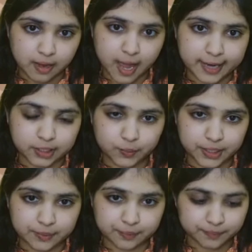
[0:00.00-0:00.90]

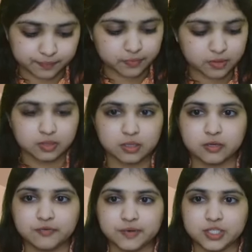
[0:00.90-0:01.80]
activity. The
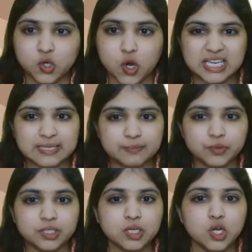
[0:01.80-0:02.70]
first concept
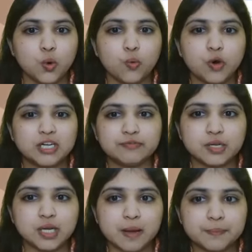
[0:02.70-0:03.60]
was, what if the
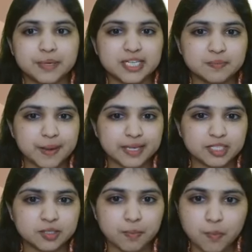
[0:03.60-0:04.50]
company
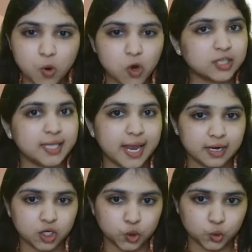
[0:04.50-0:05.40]
spends more than
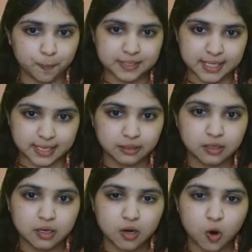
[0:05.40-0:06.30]
2%
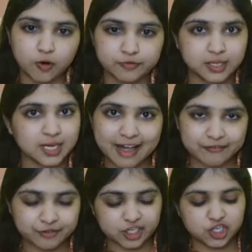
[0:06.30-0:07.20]
of the
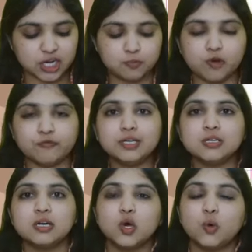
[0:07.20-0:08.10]
average net profit?
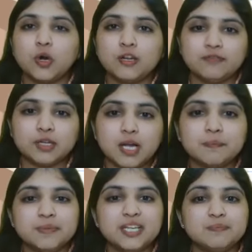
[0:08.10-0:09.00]
What if the
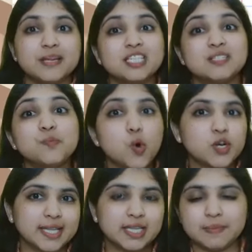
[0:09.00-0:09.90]
company spends more
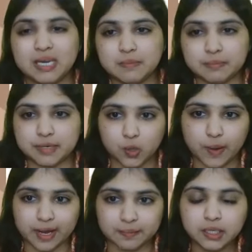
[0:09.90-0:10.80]
than the minimum
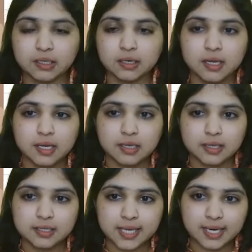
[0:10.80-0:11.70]
requirement?
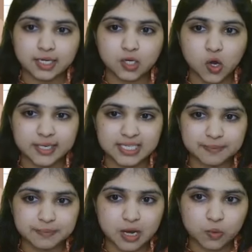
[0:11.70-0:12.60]
The second
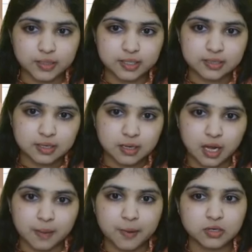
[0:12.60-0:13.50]
concept now is
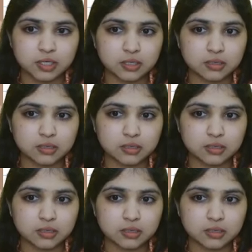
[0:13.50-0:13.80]
about